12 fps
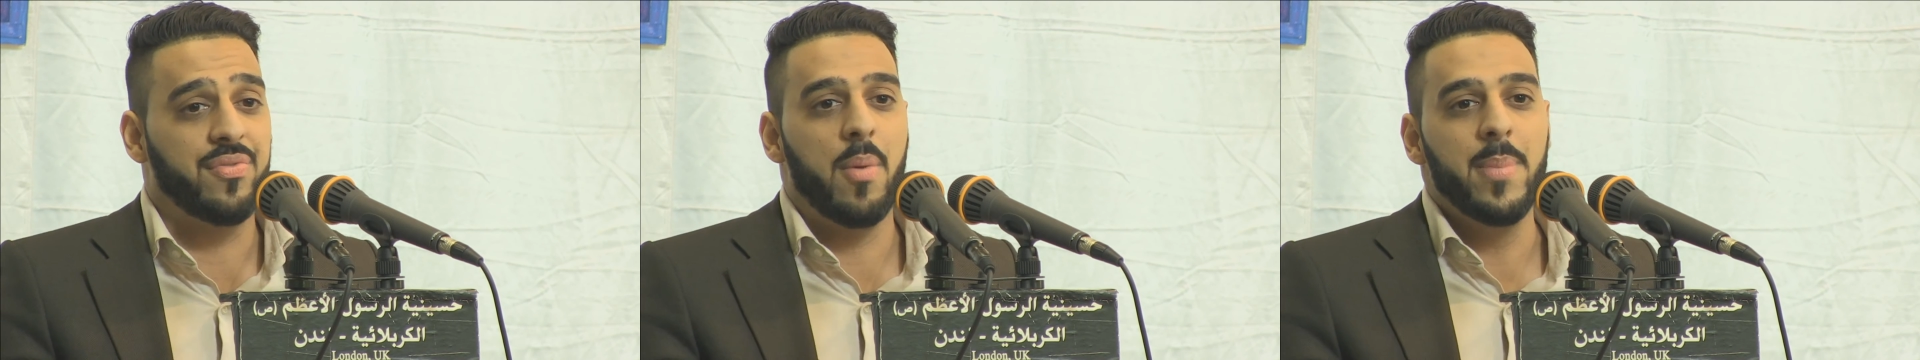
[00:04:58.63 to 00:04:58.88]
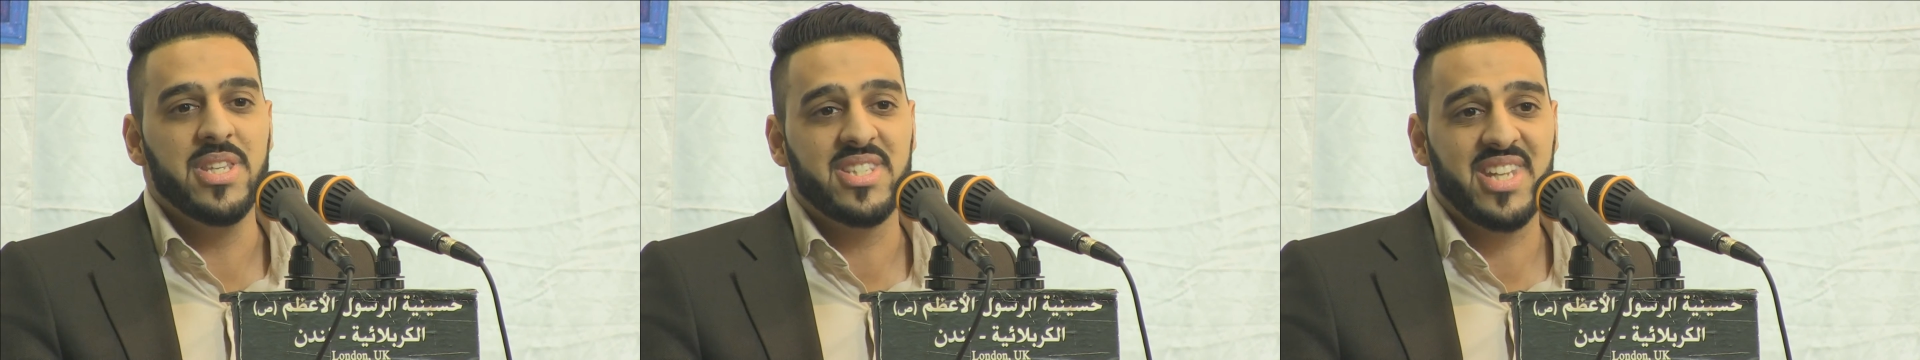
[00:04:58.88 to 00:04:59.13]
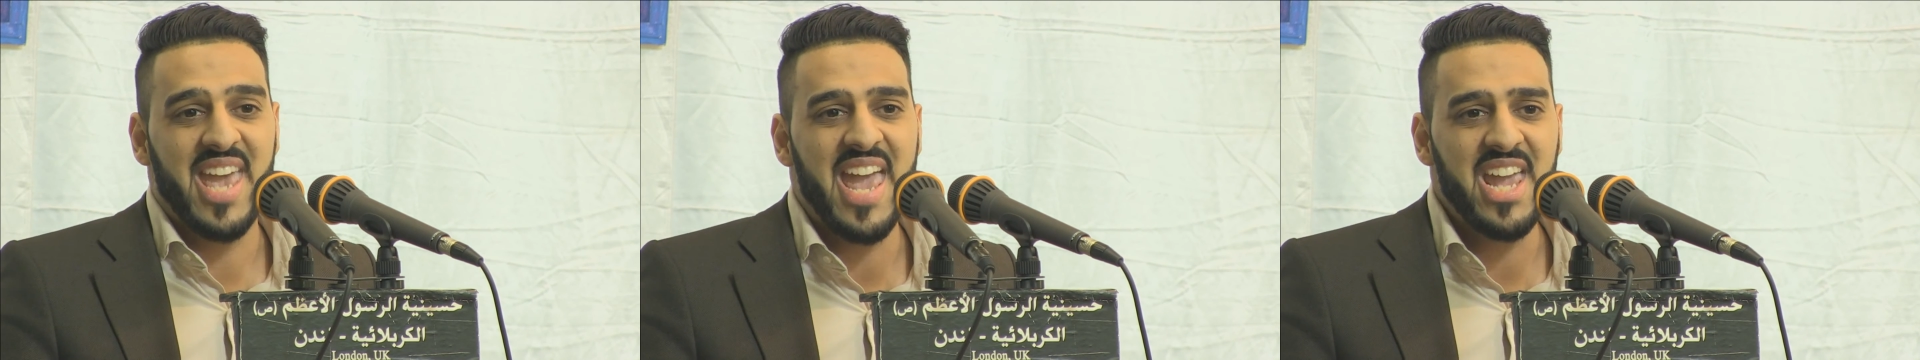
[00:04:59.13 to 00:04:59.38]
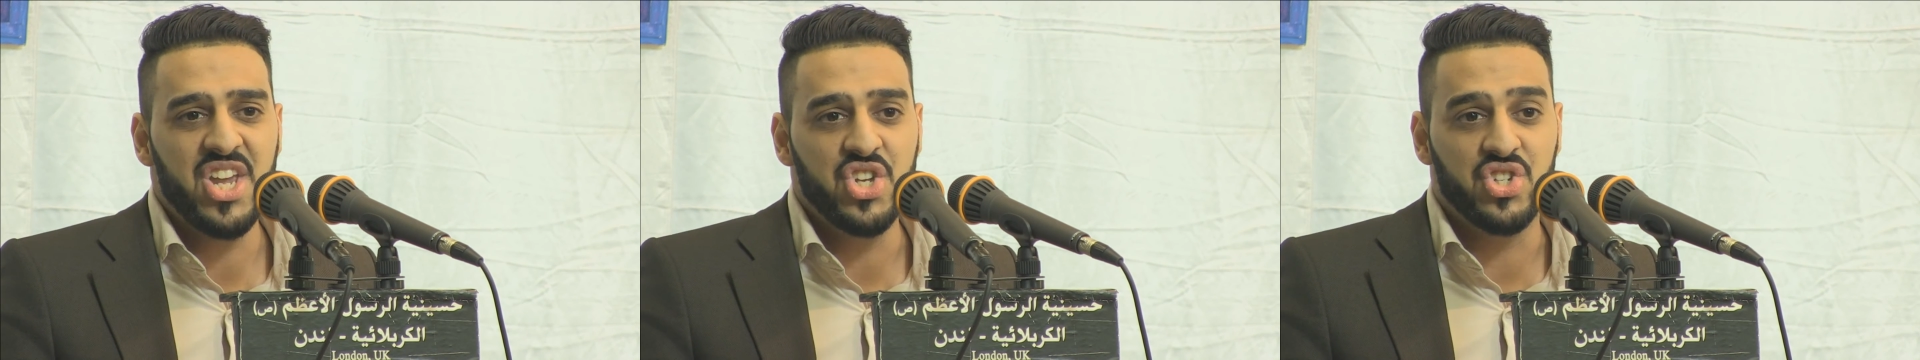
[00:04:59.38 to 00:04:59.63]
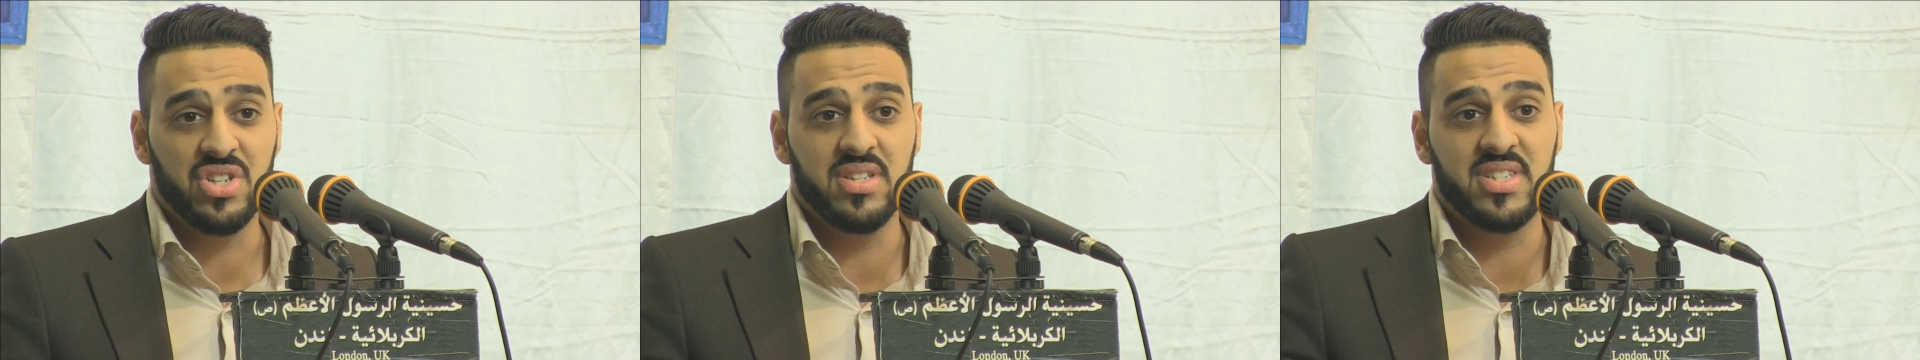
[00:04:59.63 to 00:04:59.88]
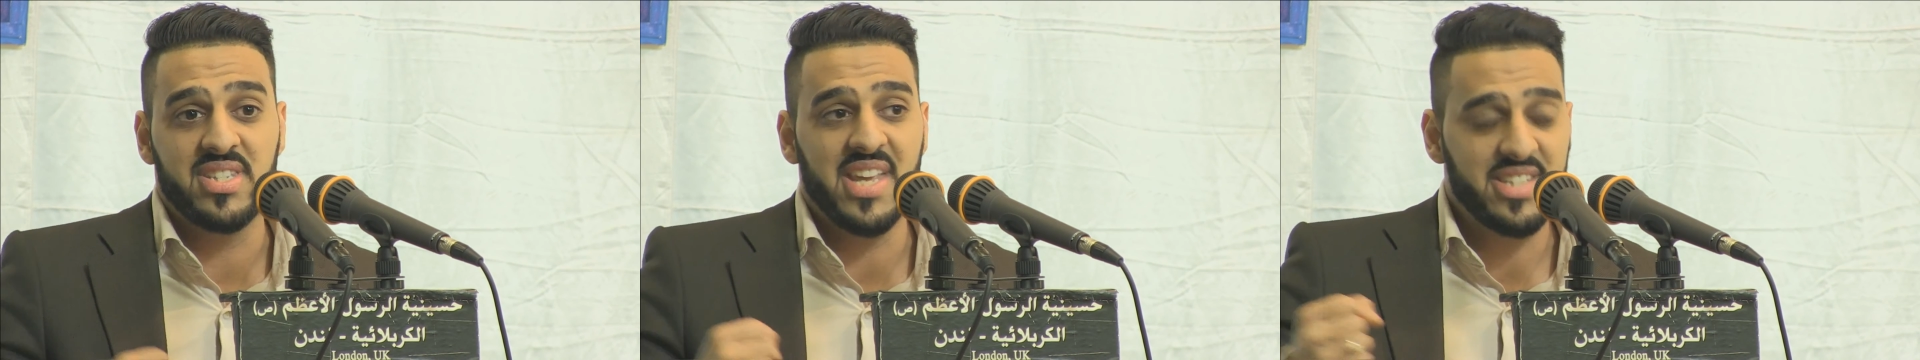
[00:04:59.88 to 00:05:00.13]
from his cage and
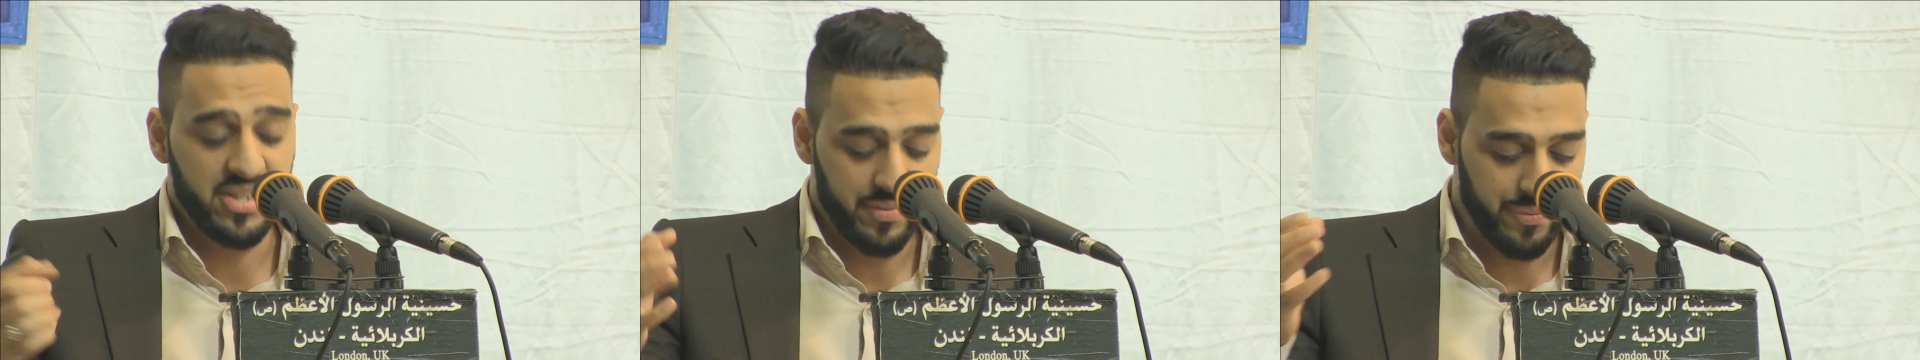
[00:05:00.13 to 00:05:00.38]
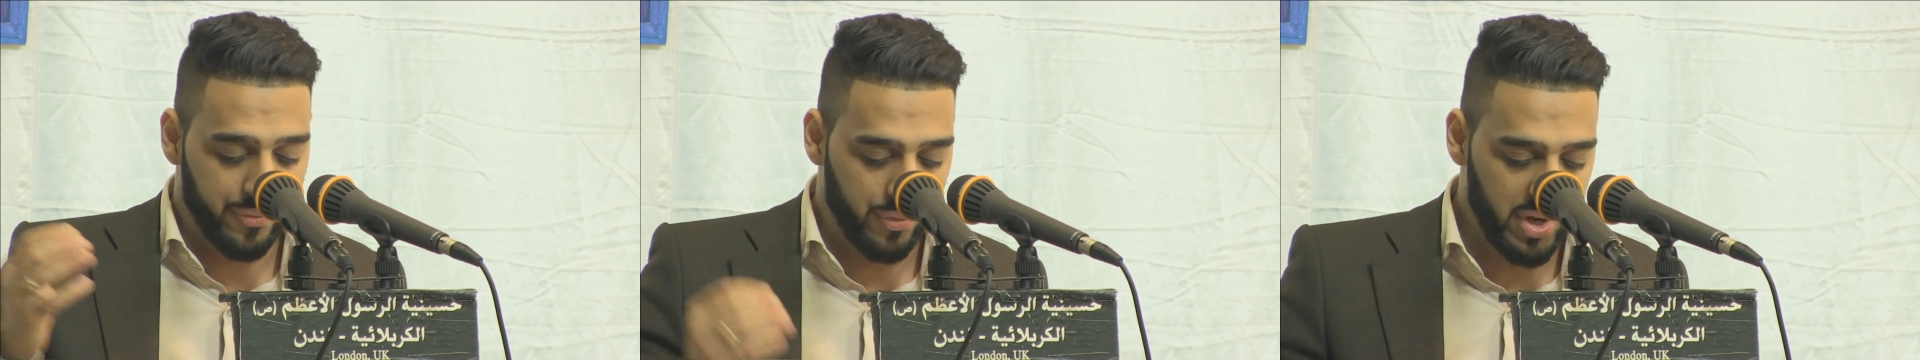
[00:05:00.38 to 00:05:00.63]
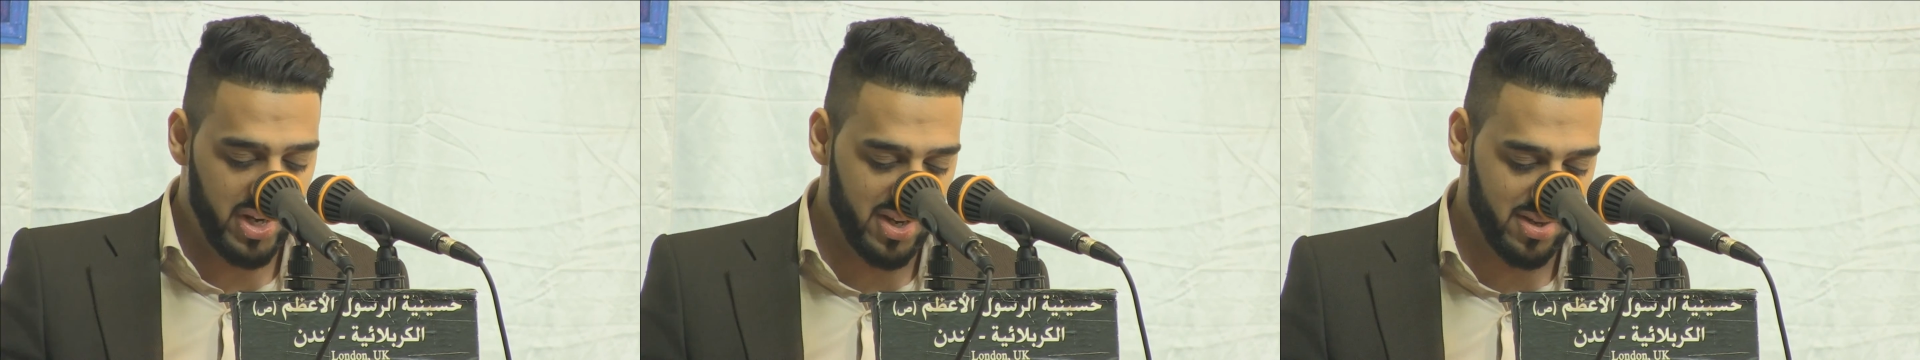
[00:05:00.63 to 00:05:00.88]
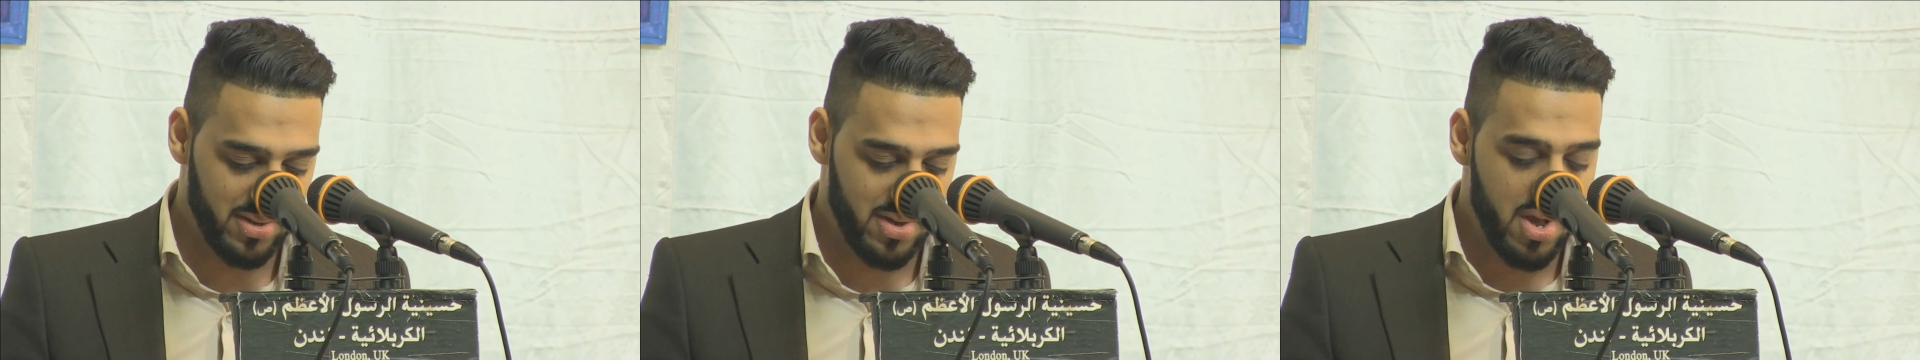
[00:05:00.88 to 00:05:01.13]
set it free?